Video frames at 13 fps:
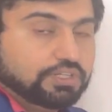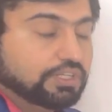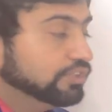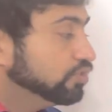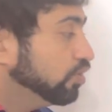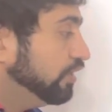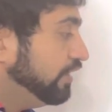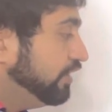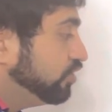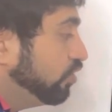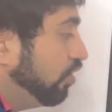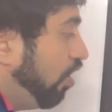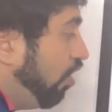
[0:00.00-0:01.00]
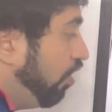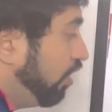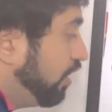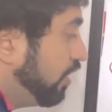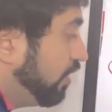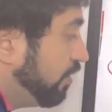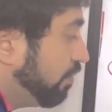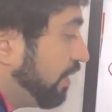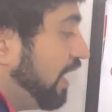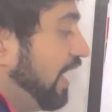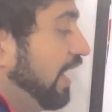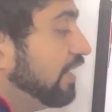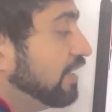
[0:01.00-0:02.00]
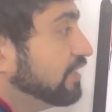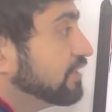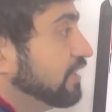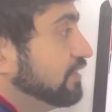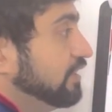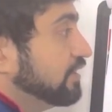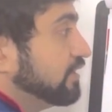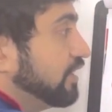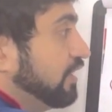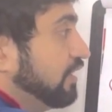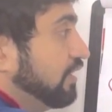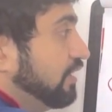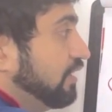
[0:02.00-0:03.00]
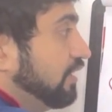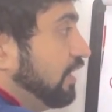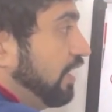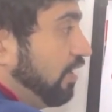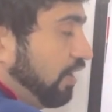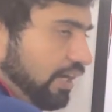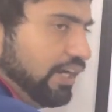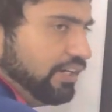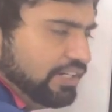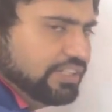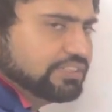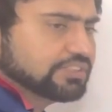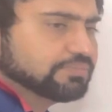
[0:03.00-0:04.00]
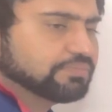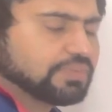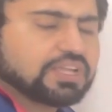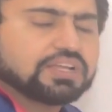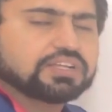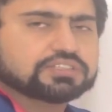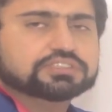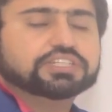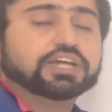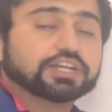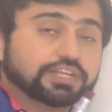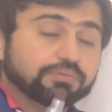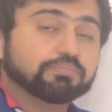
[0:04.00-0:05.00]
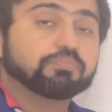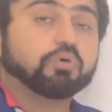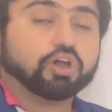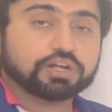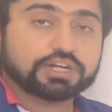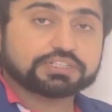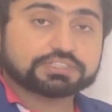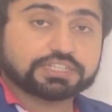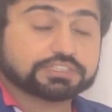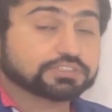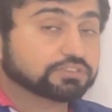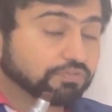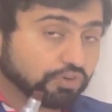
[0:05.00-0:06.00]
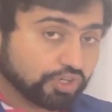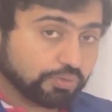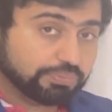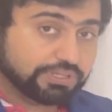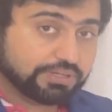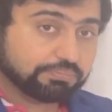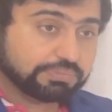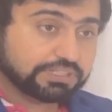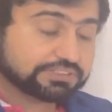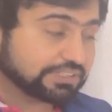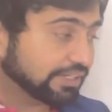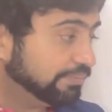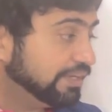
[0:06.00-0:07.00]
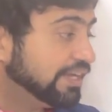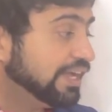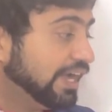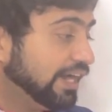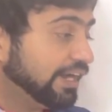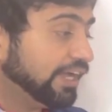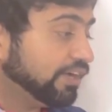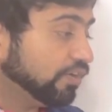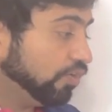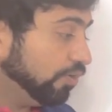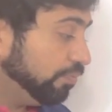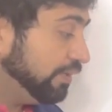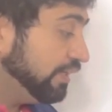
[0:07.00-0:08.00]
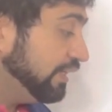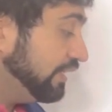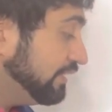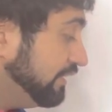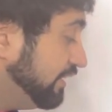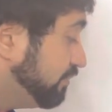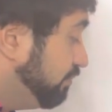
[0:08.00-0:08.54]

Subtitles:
So issue log and risk register and risk, they are important things for your PMP exam, and I hope this